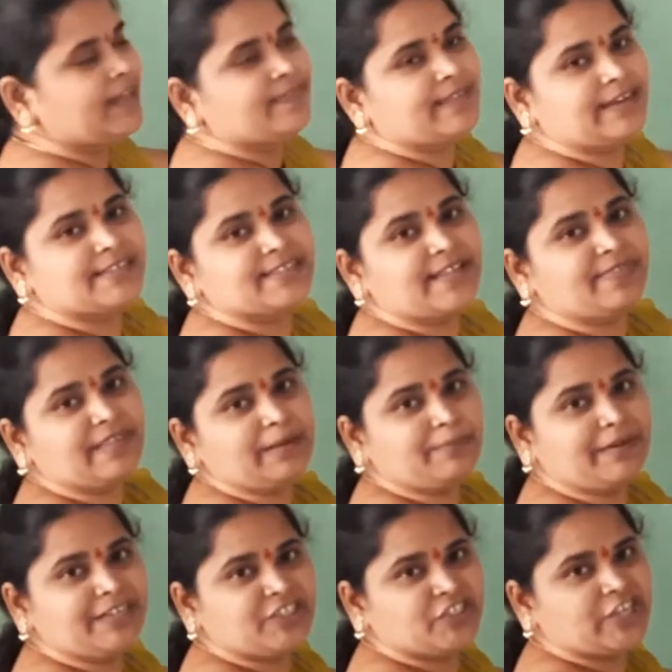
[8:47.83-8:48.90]
That is nothing
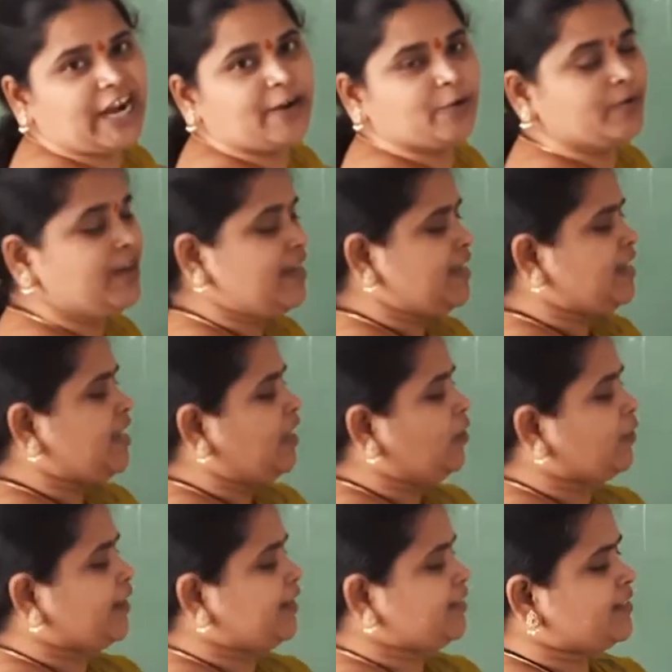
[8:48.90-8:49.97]
but shadow.
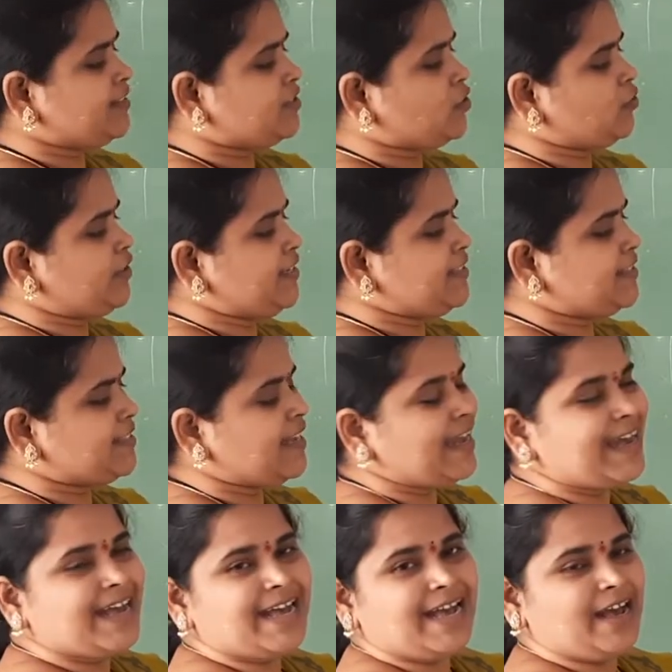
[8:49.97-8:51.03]
Look at this, students.
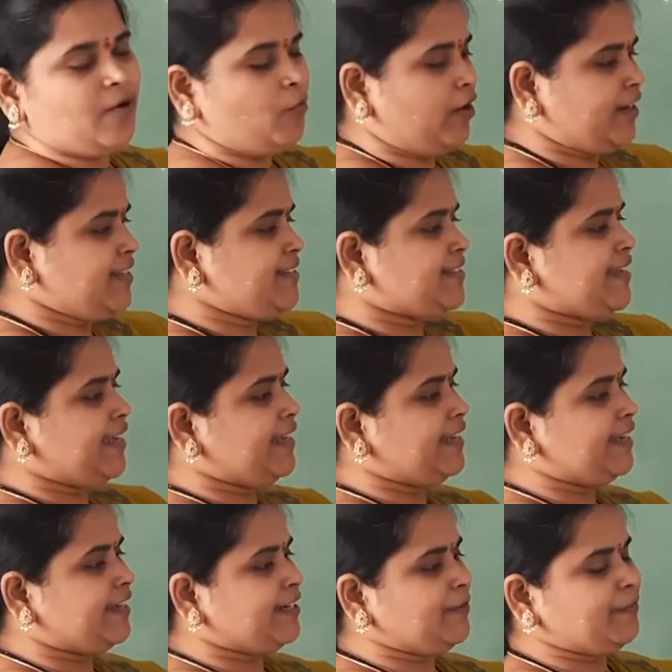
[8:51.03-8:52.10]
What is there
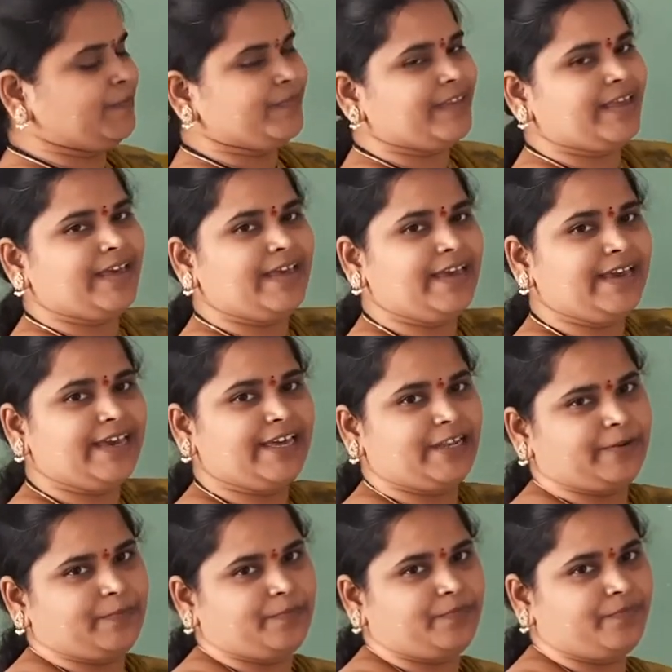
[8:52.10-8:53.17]
here? Air.
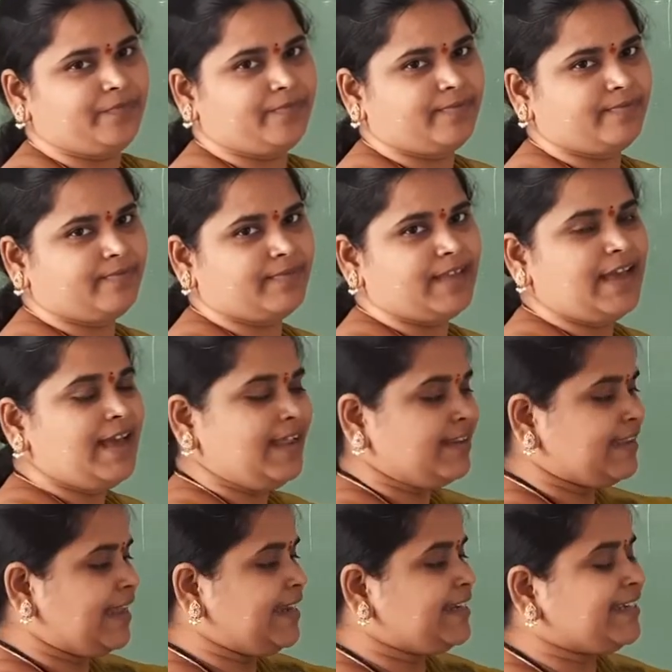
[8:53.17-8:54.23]

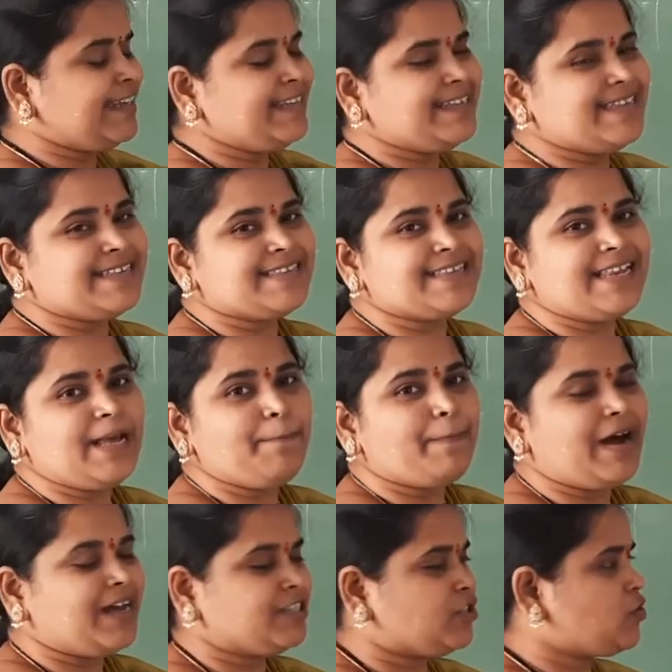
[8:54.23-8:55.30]
Light can easily
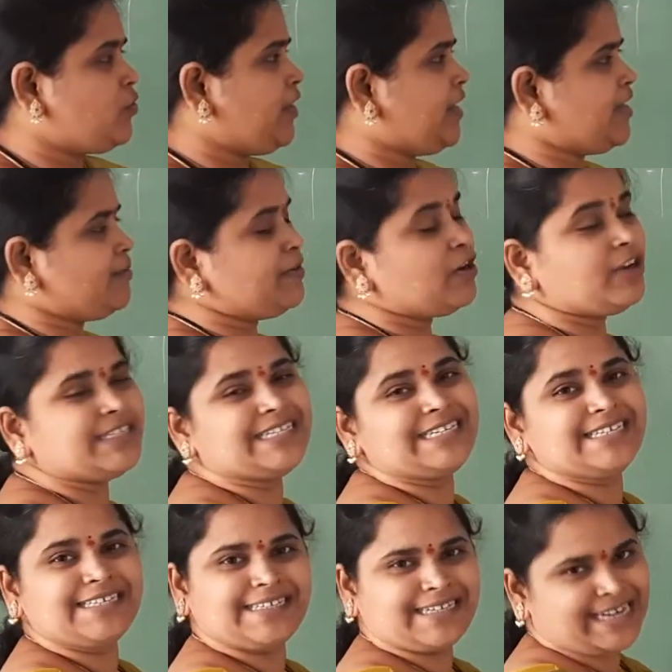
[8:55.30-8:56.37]
pass through air because it
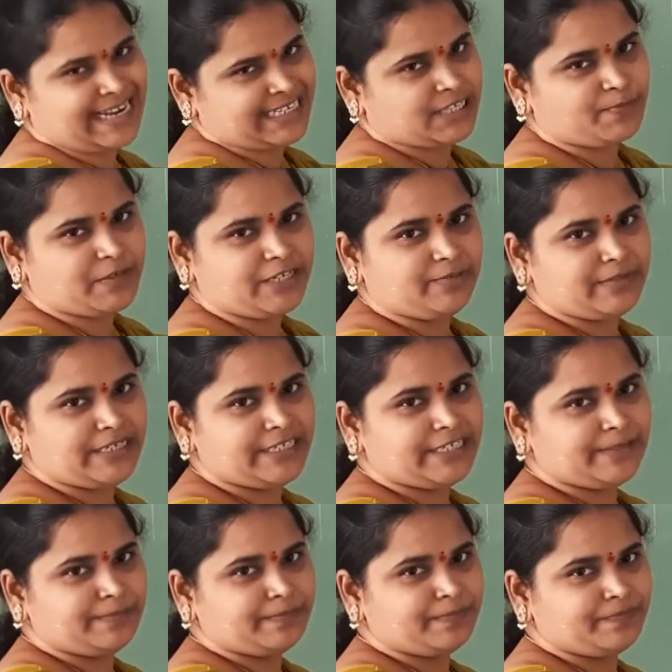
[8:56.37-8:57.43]
is transparent
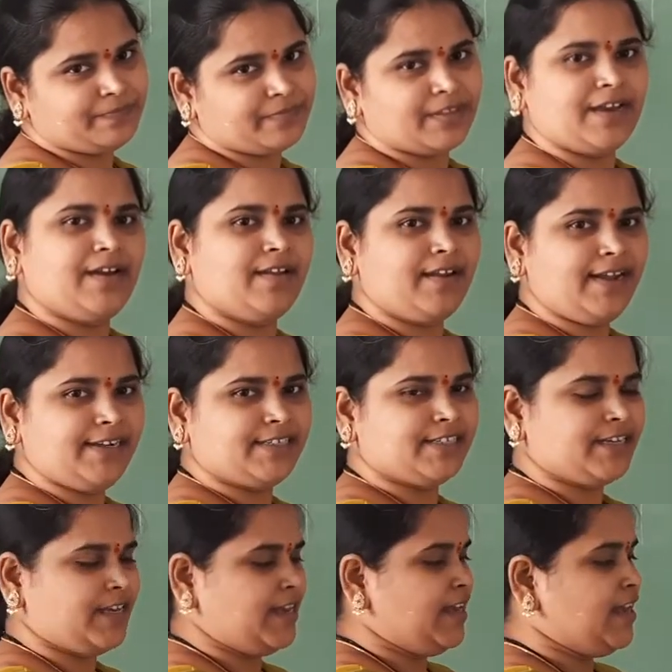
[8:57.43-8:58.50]
medium. Right?
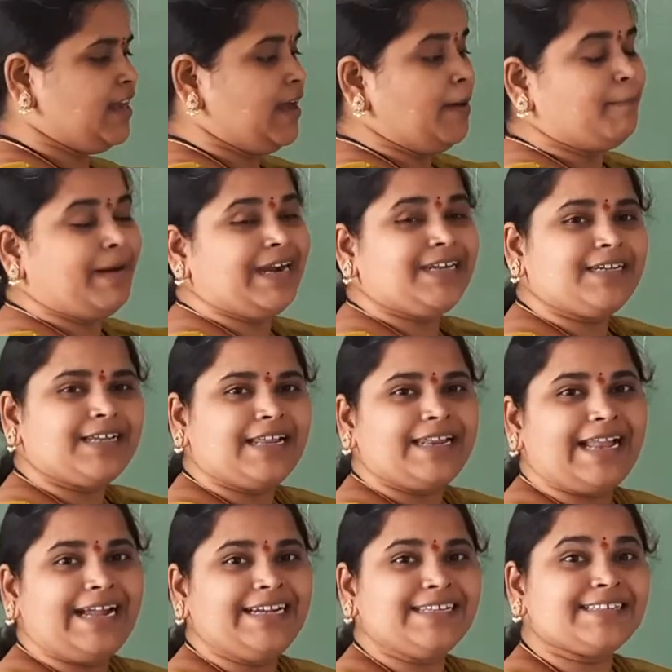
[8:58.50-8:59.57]
But
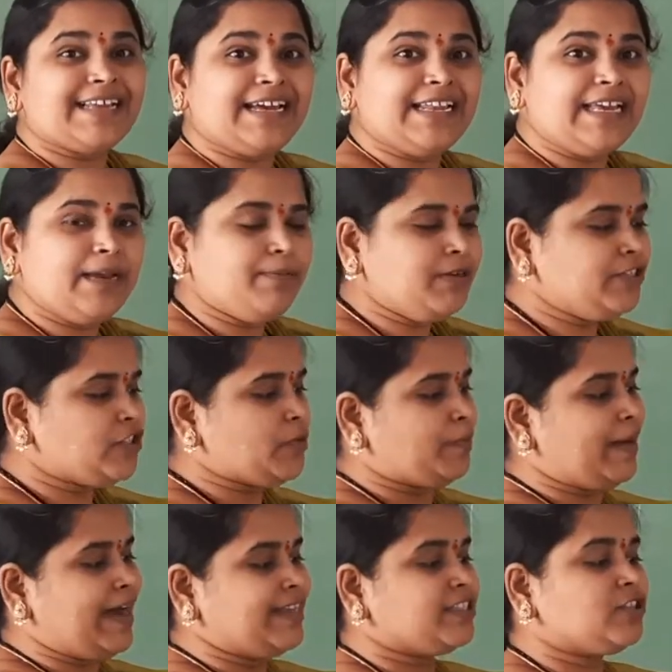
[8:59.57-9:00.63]
light is unable to
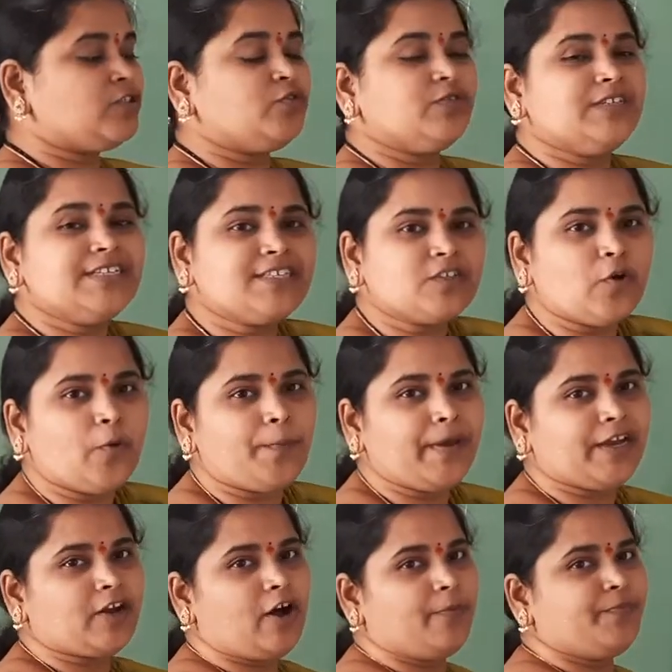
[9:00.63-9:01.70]
pass through this
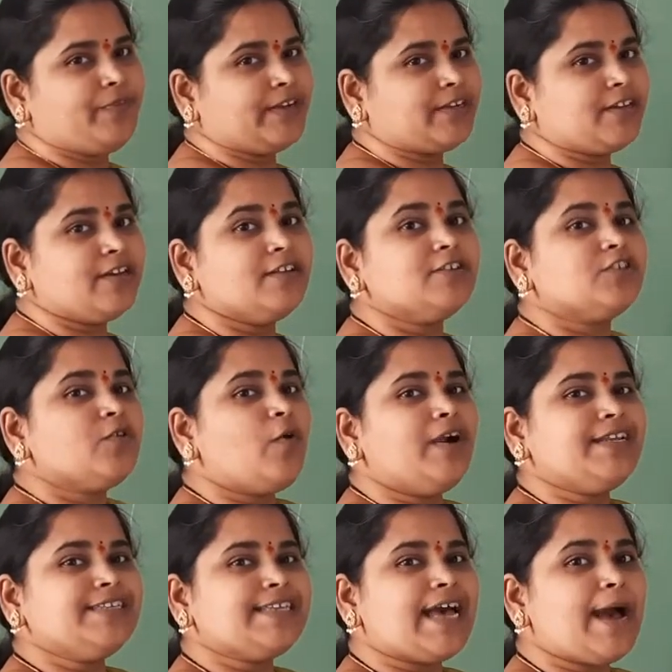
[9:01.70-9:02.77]
opaque object. So
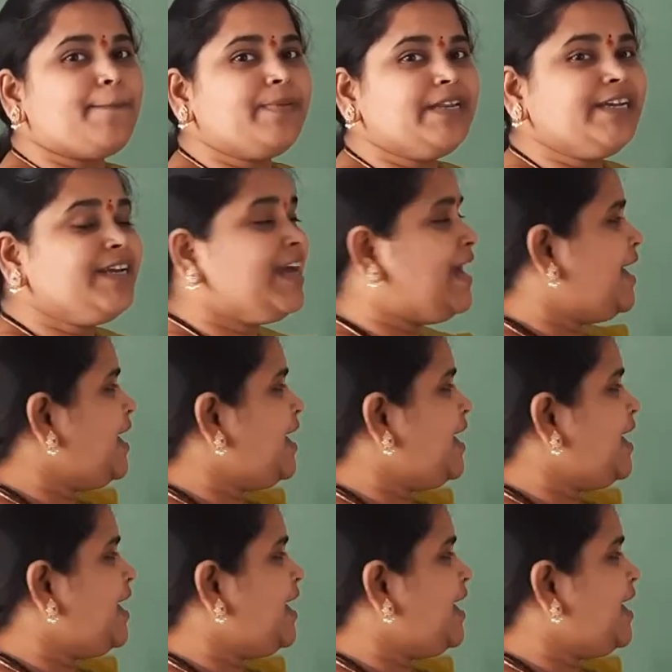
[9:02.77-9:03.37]
what is happening?